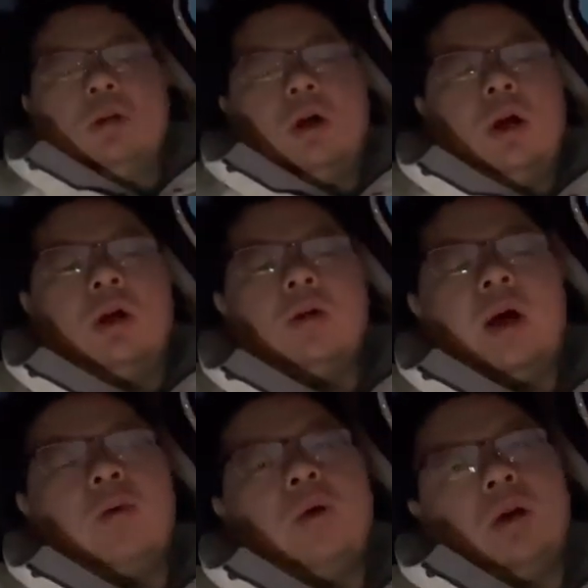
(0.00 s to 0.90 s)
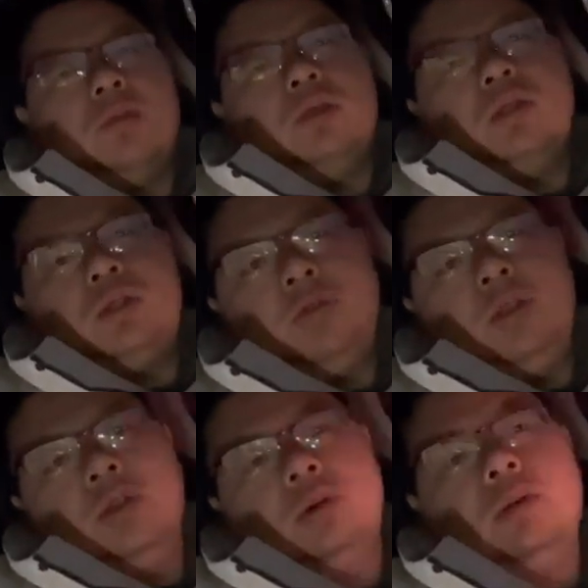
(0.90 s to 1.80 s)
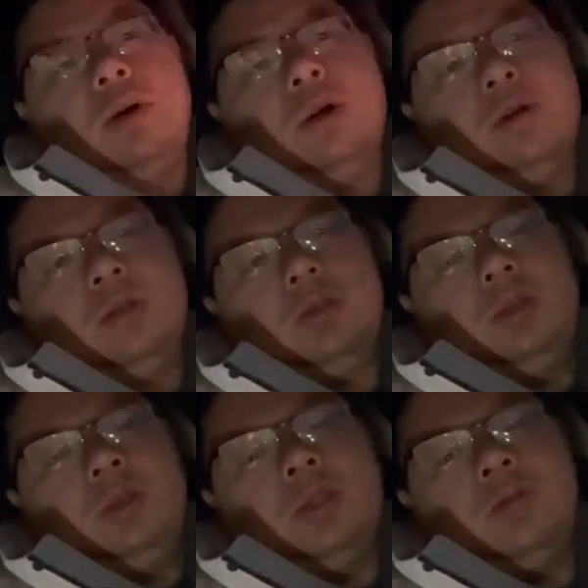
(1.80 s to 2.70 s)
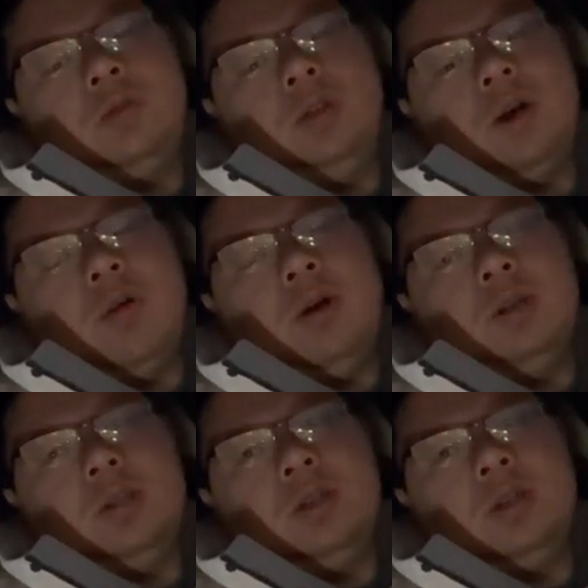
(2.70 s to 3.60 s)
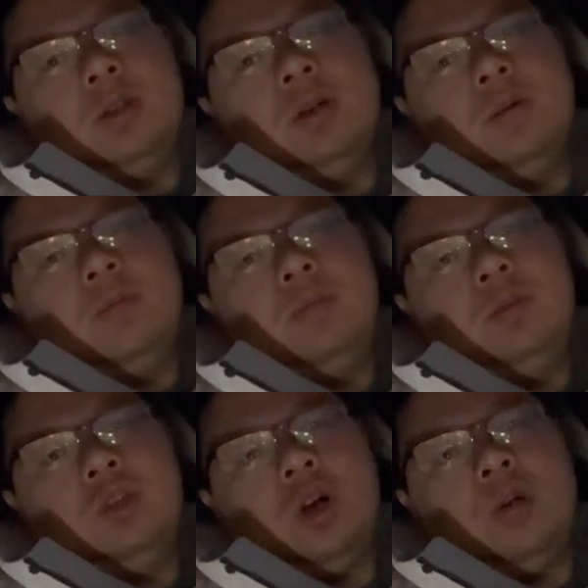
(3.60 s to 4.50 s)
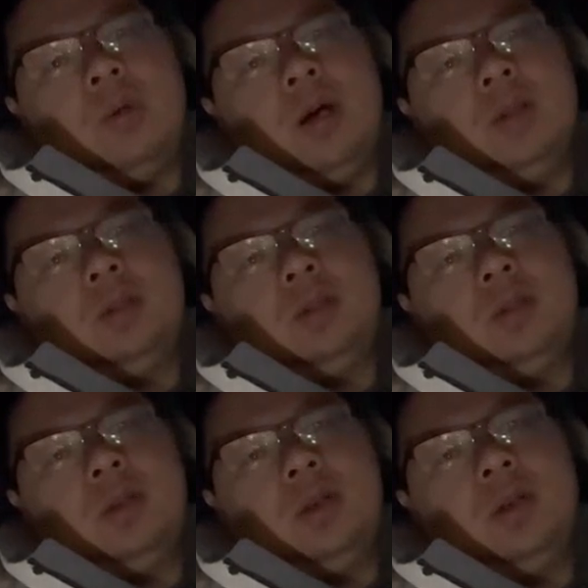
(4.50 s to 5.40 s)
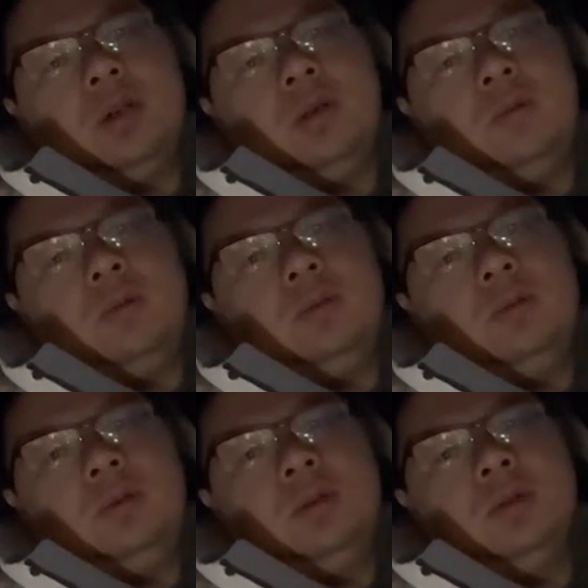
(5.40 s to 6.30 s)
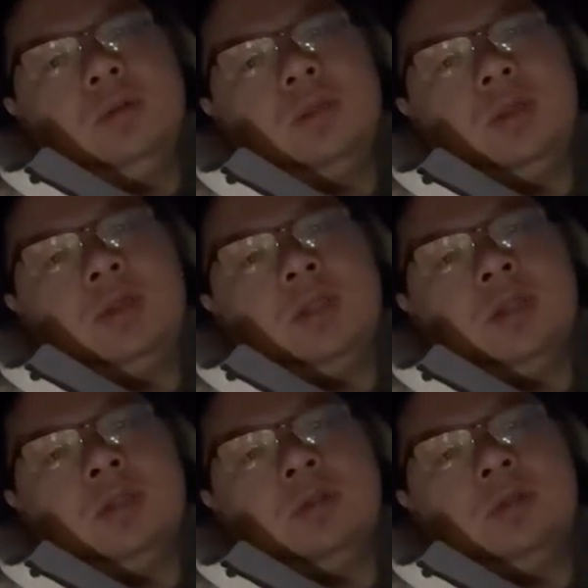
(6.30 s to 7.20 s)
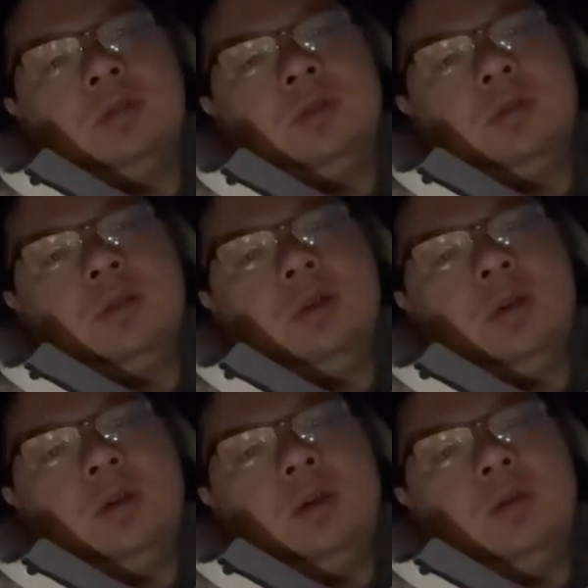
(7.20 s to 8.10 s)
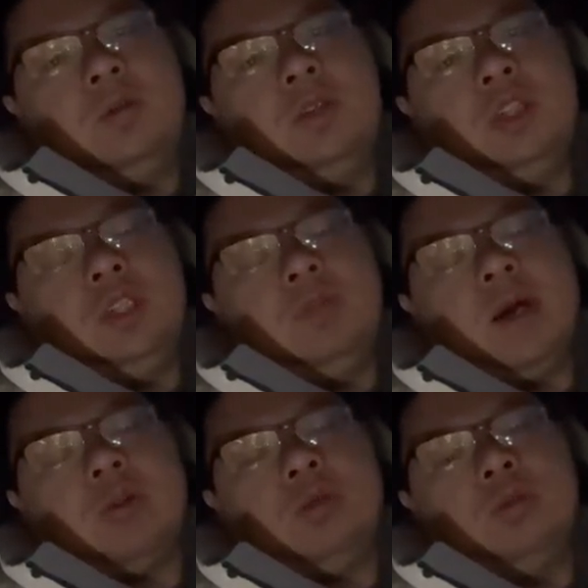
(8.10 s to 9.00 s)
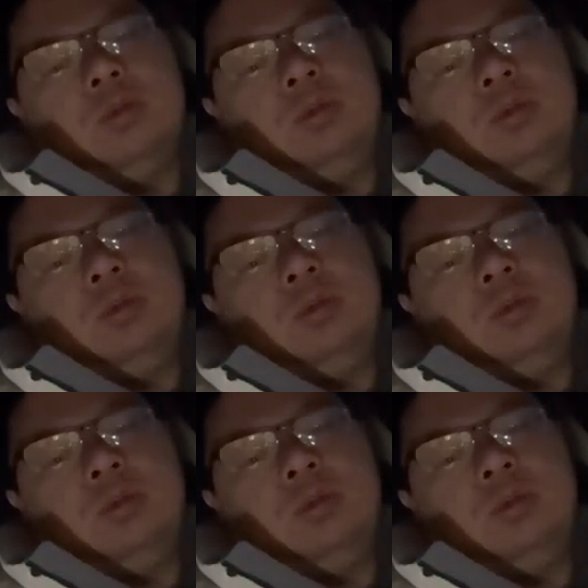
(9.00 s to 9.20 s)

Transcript: Hello everyone, welcome to this video. In this video, I want to talk about the, you know, the incident with GMAG Group.